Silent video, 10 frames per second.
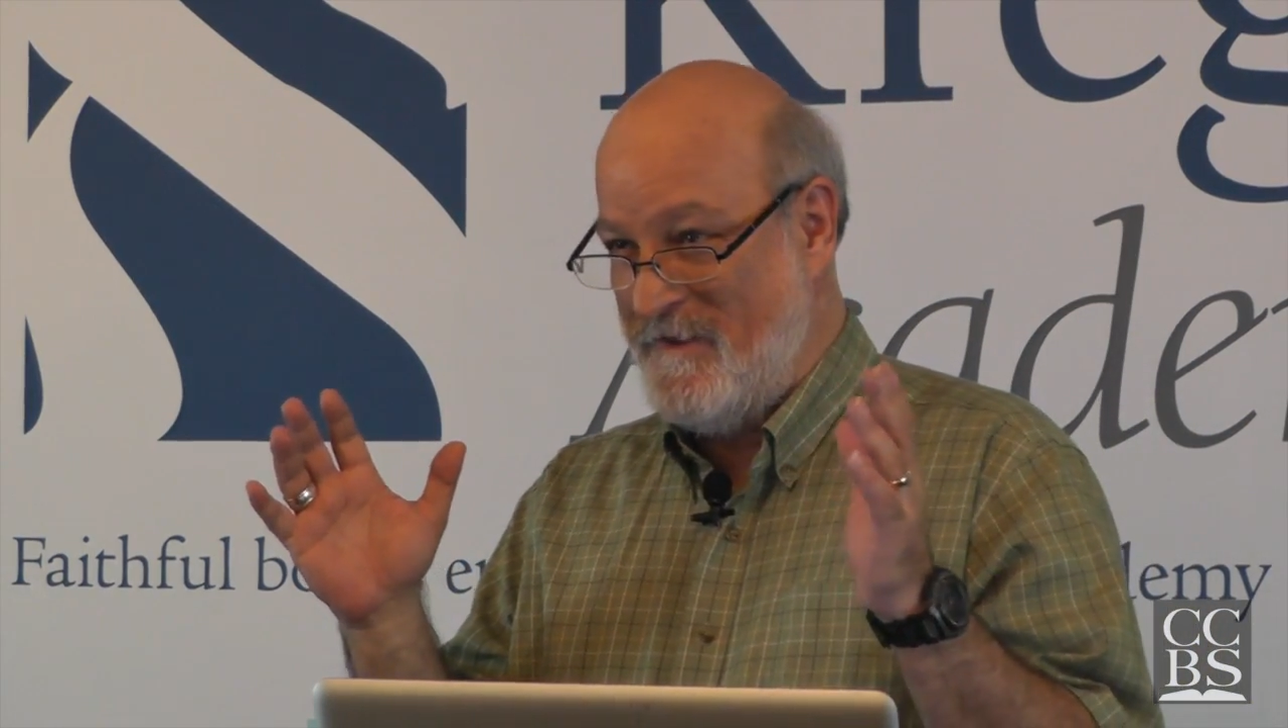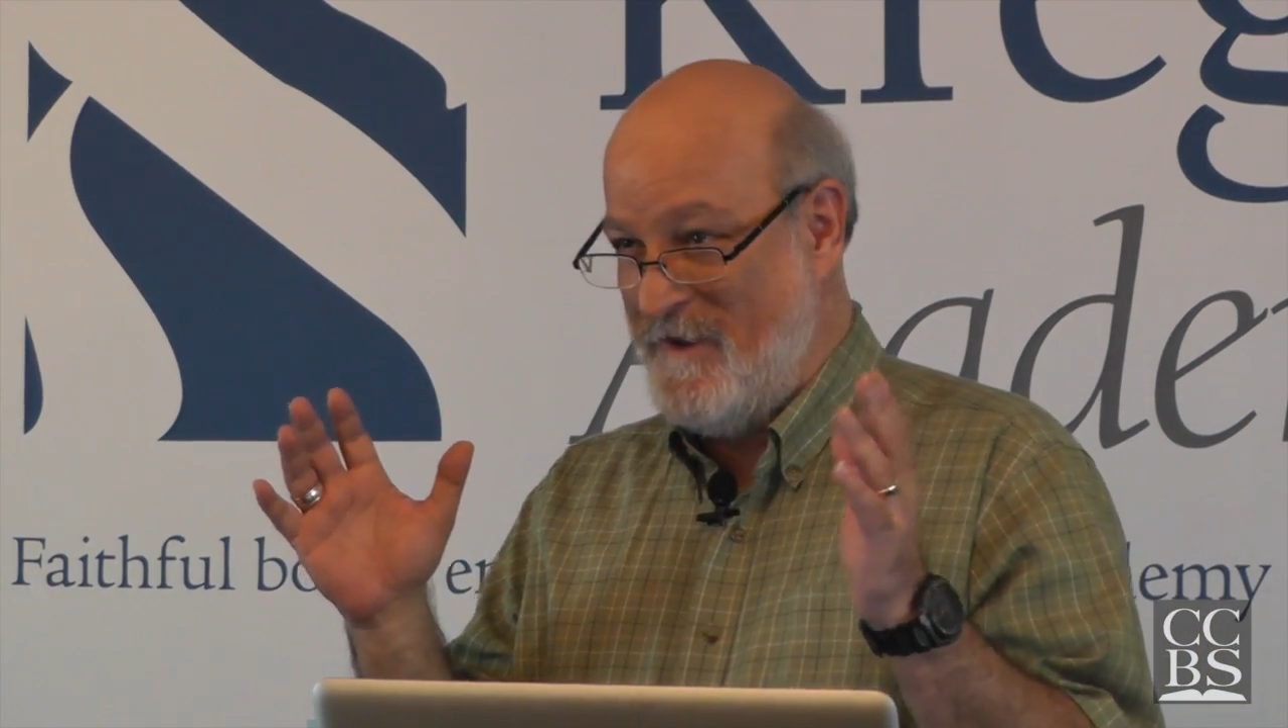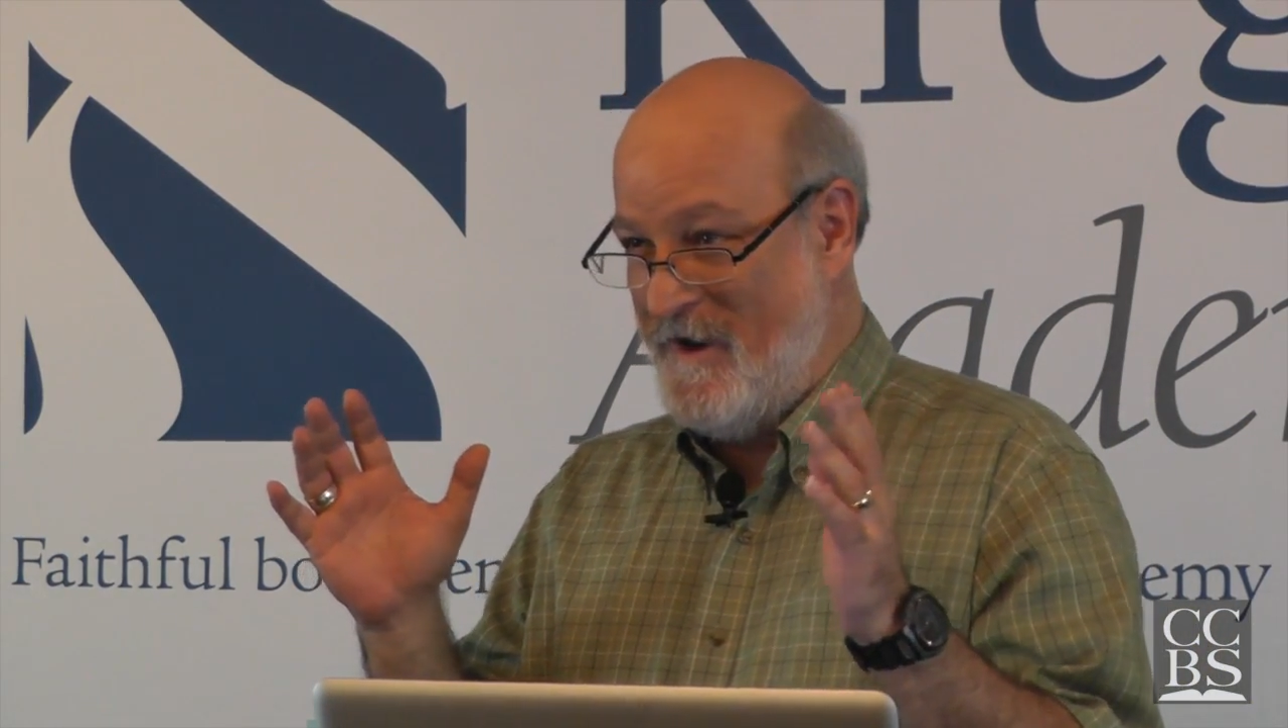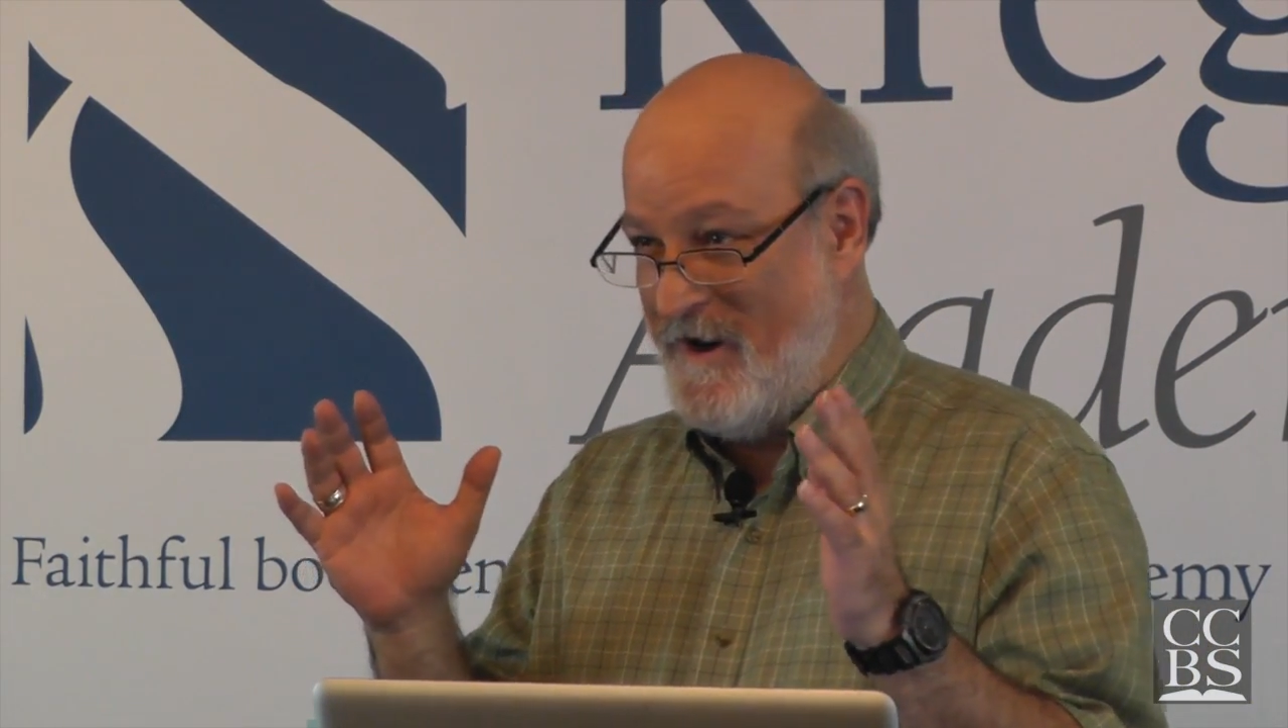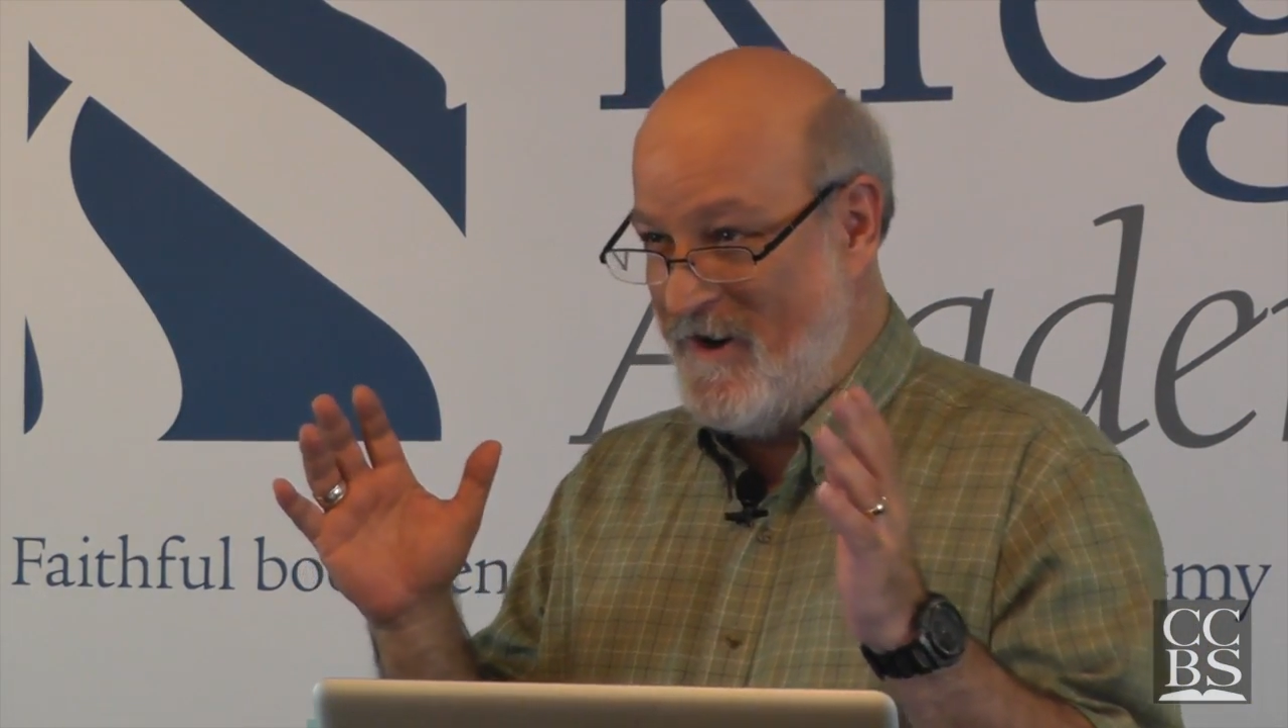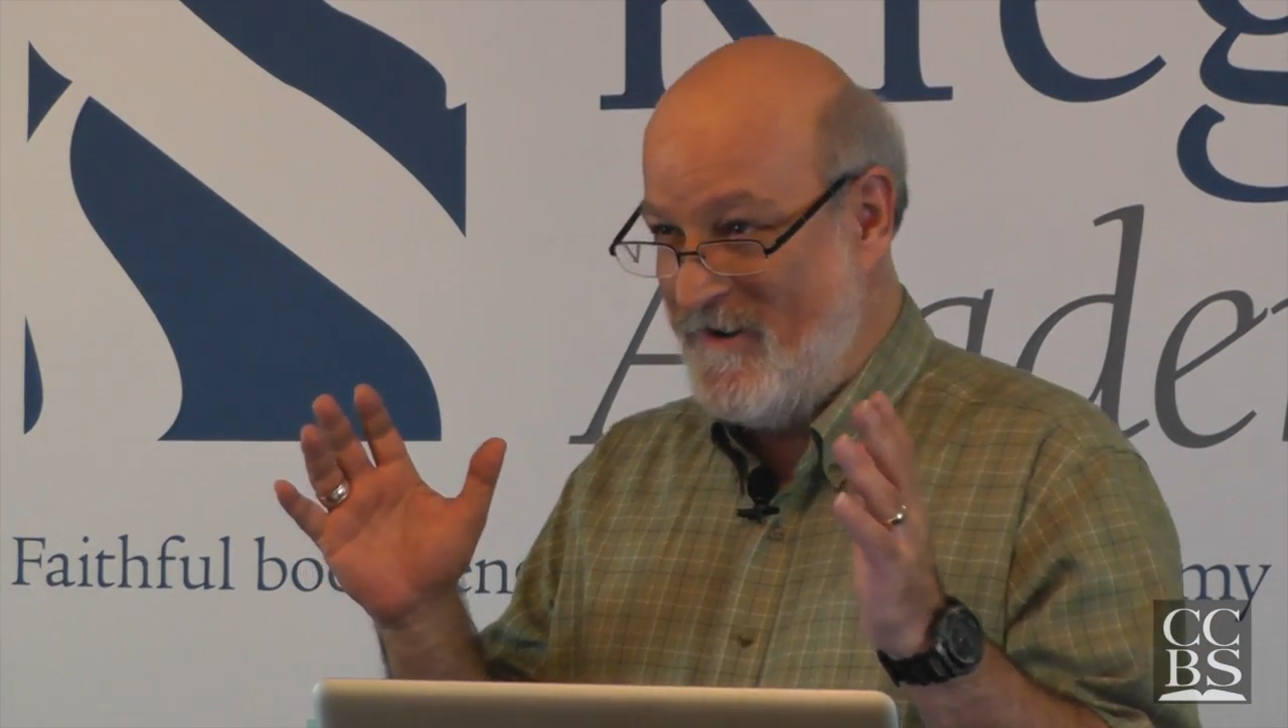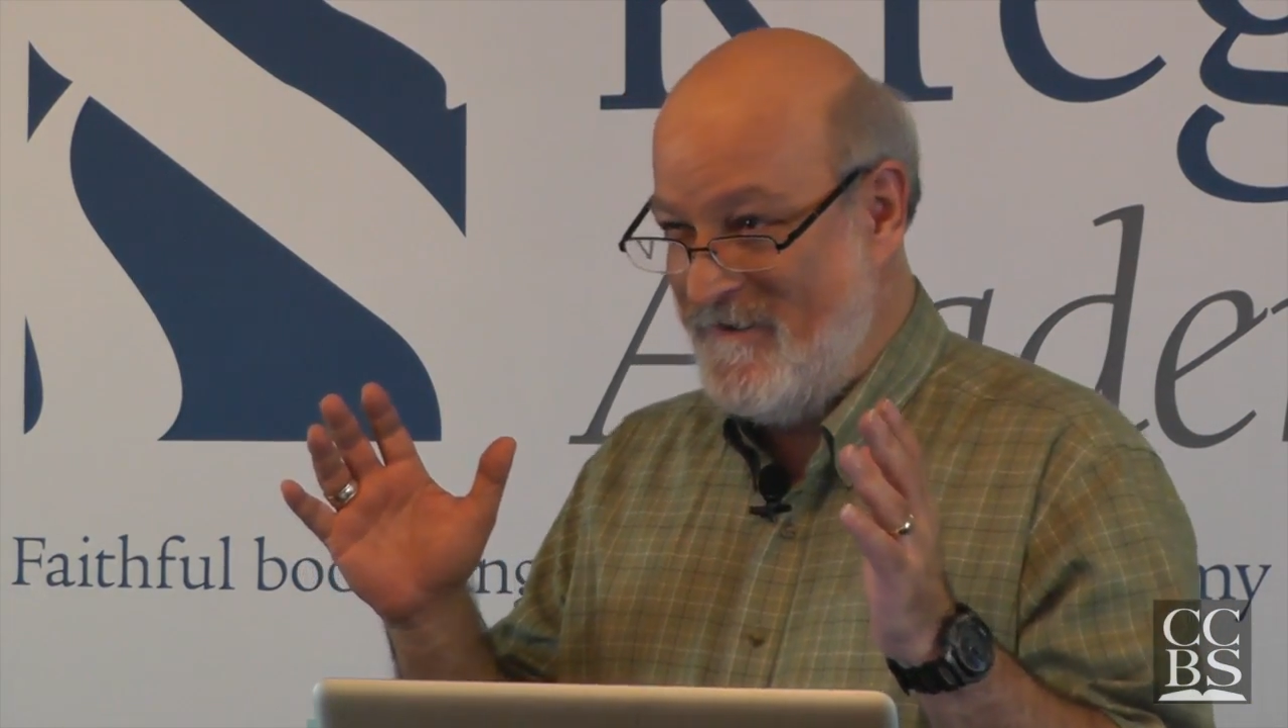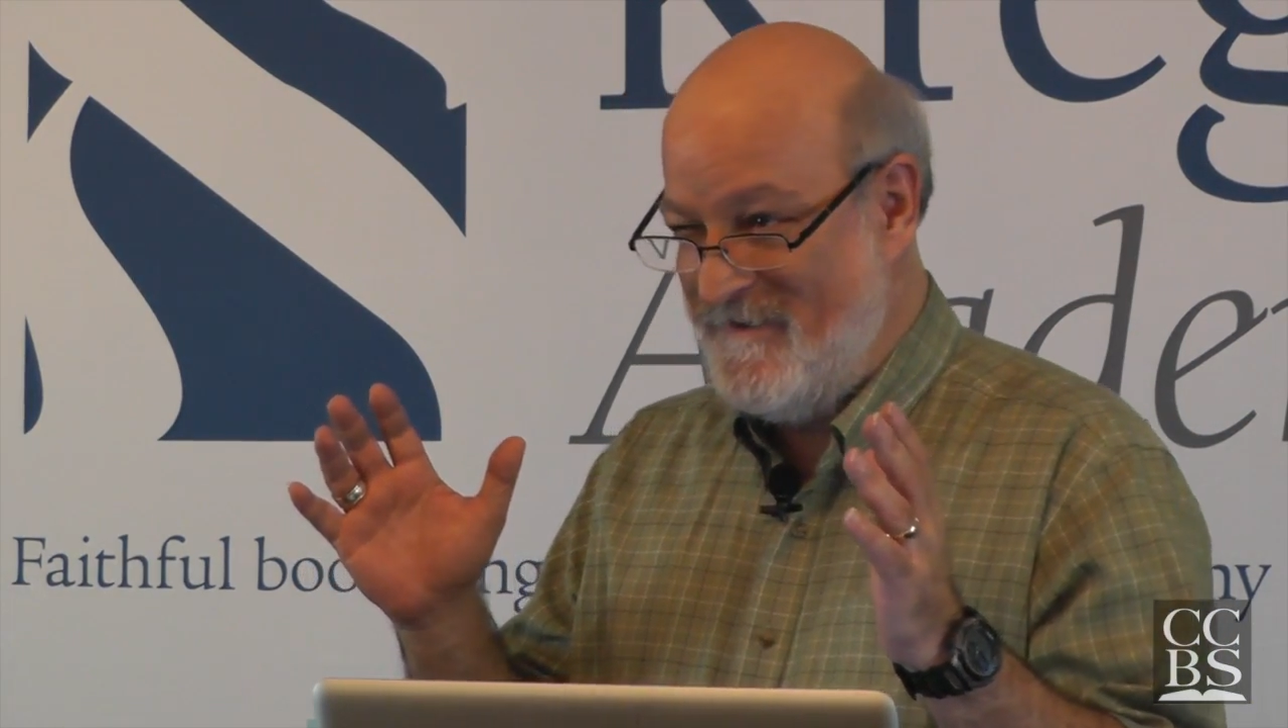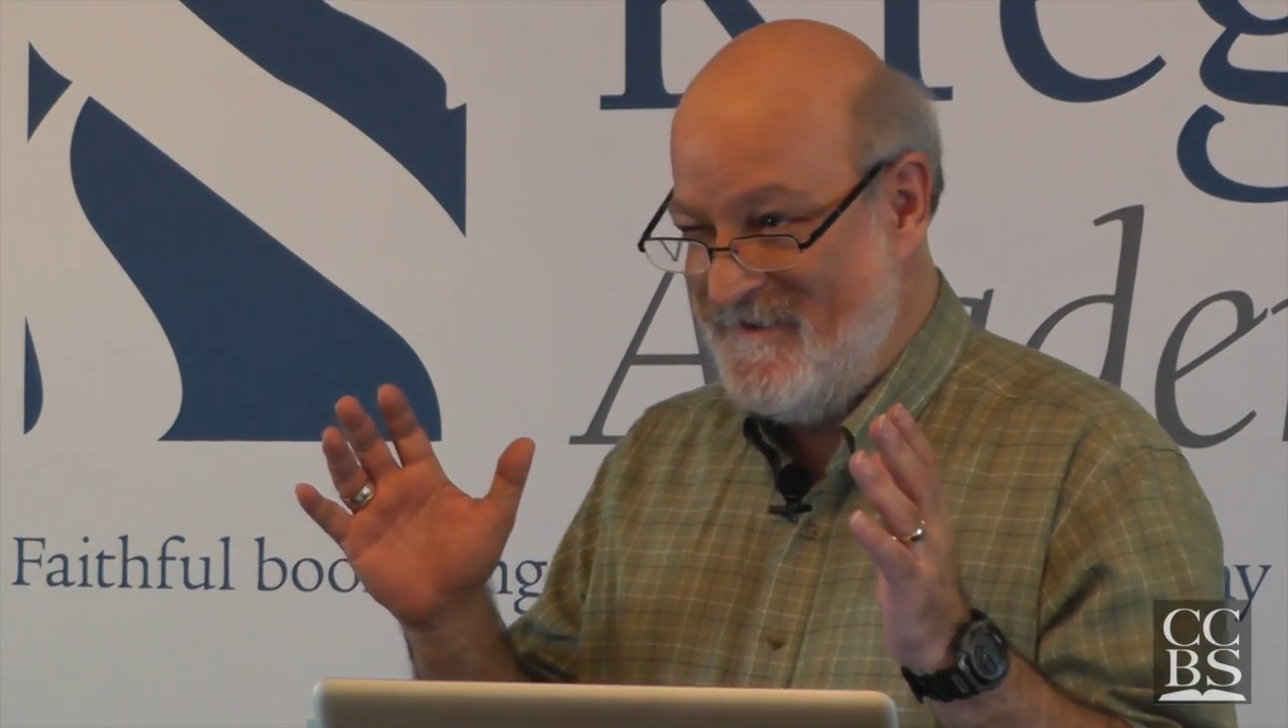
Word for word: you here?